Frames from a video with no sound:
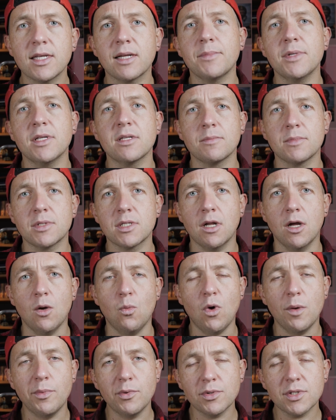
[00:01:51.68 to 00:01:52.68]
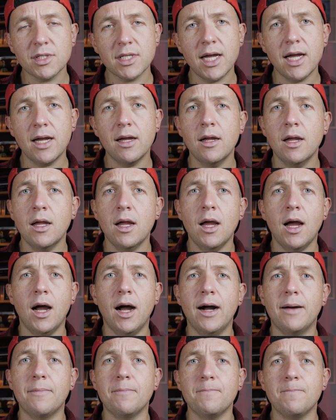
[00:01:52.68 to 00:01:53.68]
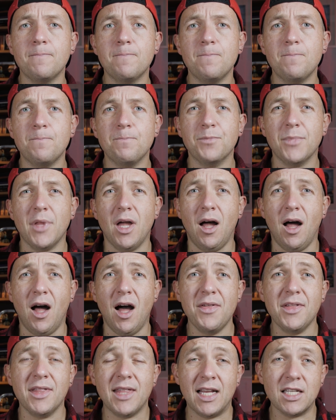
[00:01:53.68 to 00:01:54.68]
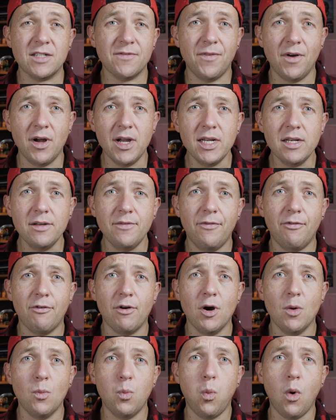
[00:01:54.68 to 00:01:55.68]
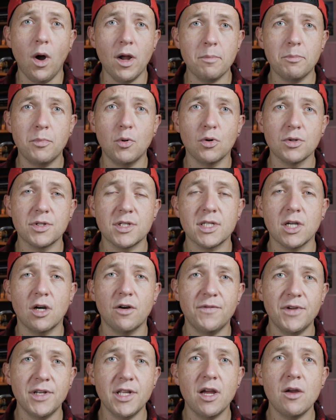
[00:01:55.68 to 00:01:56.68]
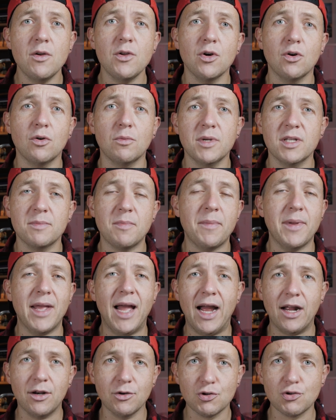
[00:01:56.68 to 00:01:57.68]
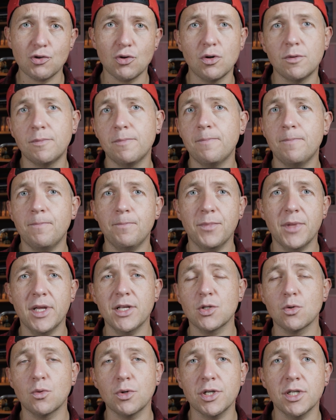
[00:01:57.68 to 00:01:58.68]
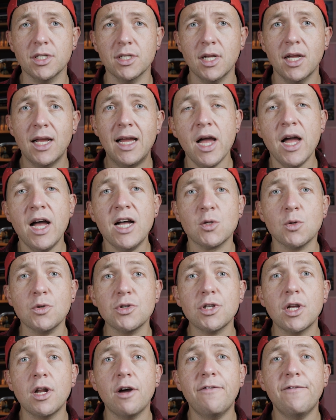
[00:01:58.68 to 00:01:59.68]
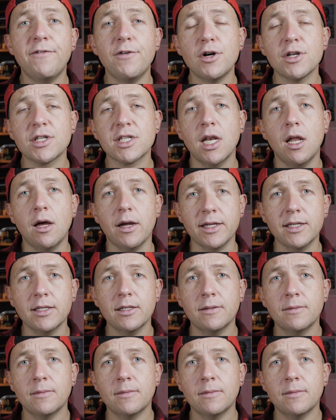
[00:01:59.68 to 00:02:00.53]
there can be some slight wobbles there. I think that's fine for a whiteboard style video. It's maybe hand drawn, it's all good. So once we've done our first line,